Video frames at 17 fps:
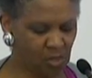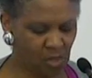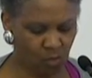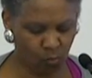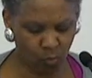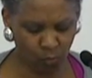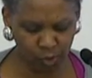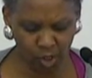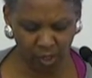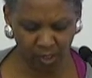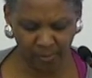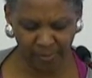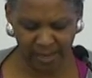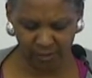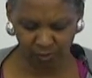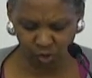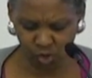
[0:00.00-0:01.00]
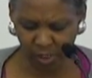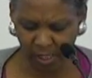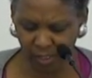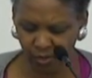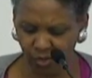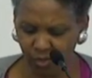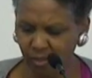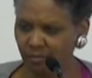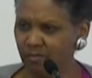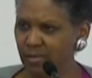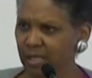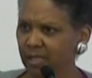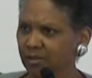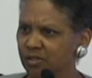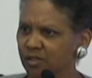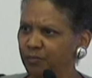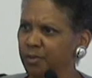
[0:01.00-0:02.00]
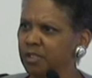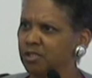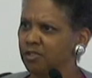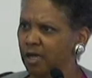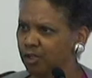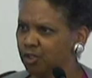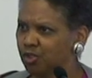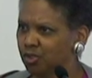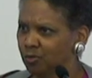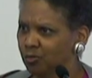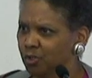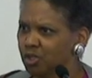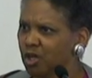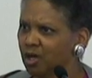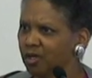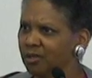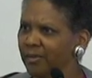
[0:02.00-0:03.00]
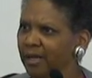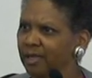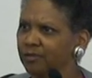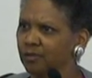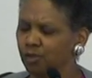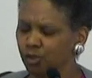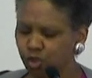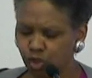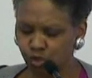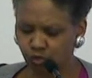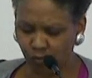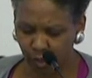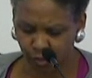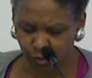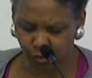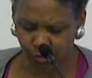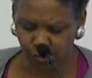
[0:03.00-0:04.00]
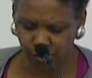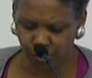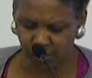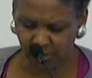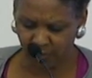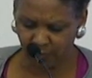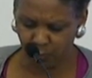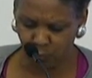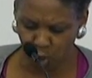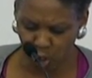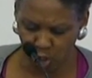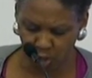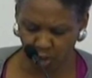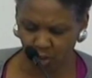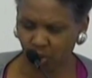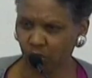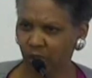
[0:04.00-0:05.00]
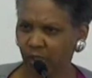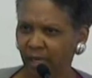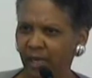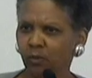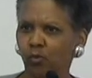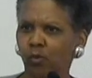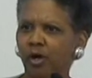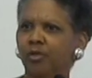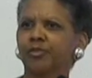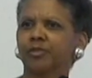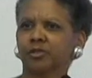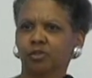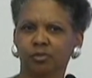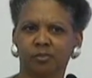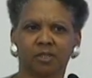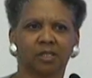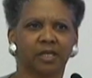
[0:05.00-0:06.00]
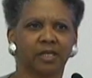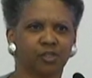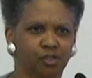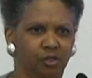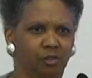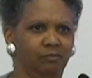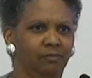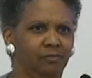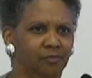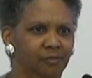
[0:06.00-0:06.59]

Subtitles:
When we talk about changing the means of production, we're talking about the structures of work and wealth accumulation.